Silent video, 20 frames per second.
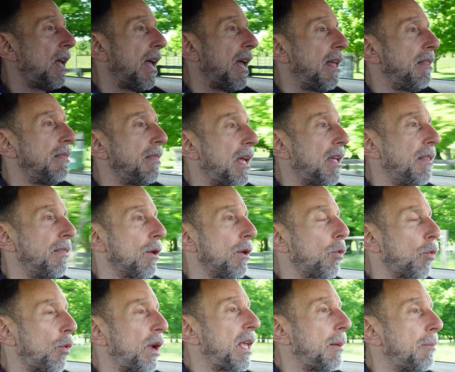and then the
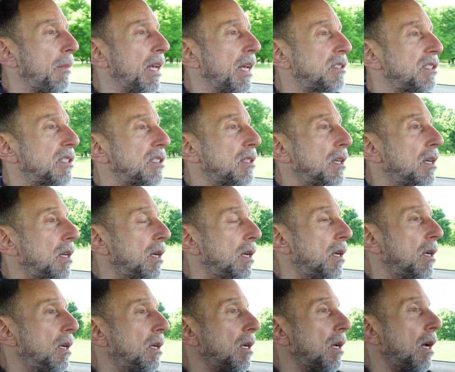Remus
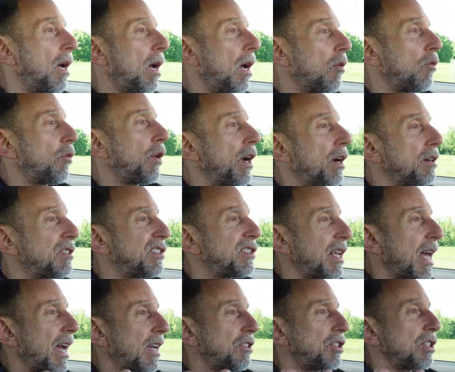rear
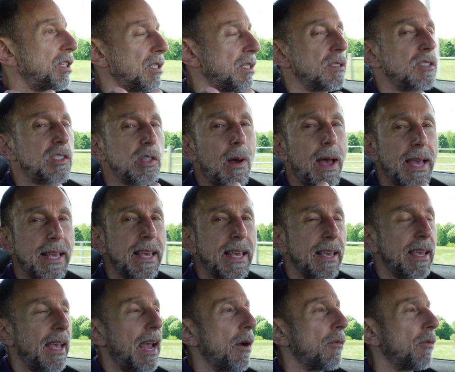section, so I
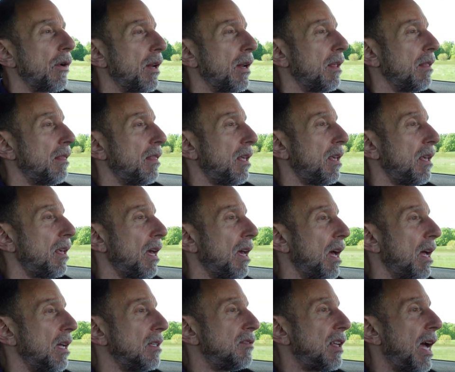can get rid of
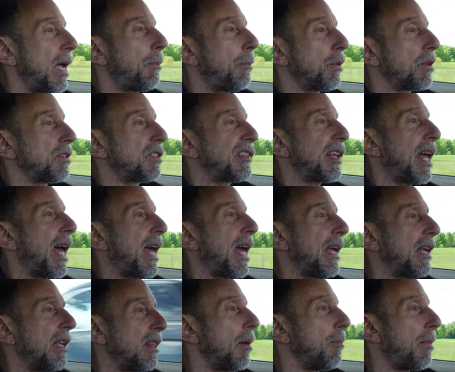the diaper
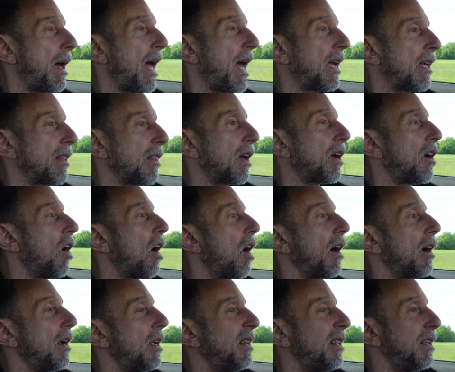sag in the back of the
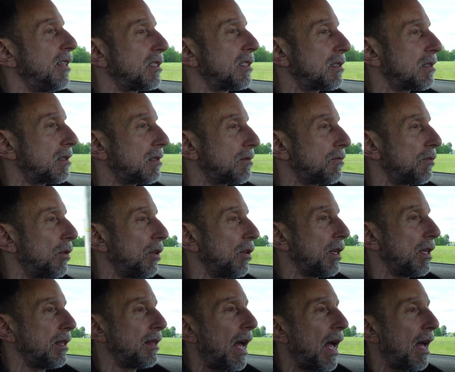car. It is
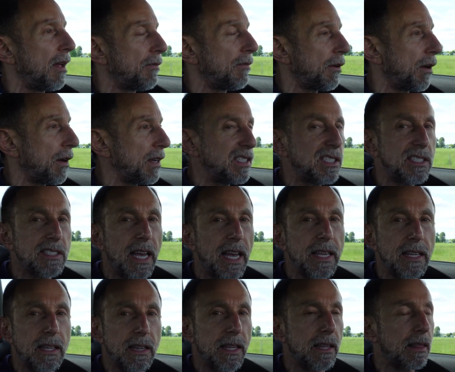really not very
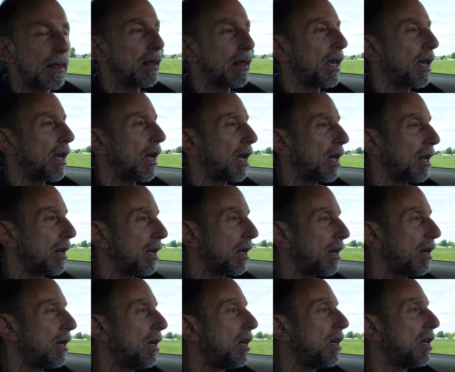sightly thing on
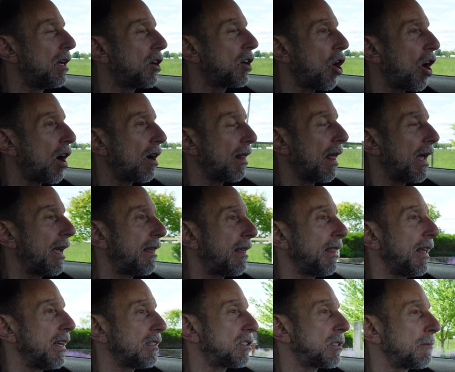a car like
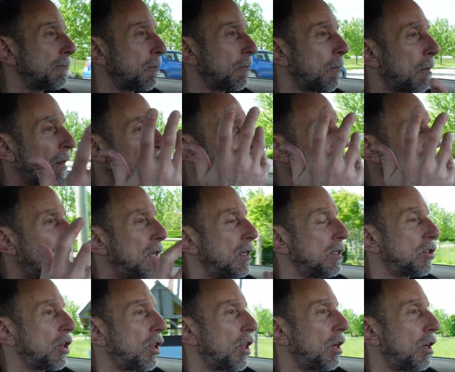this.
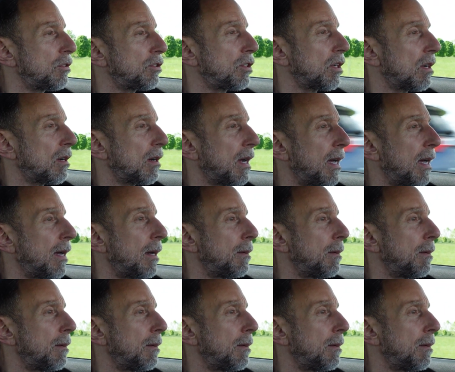So those are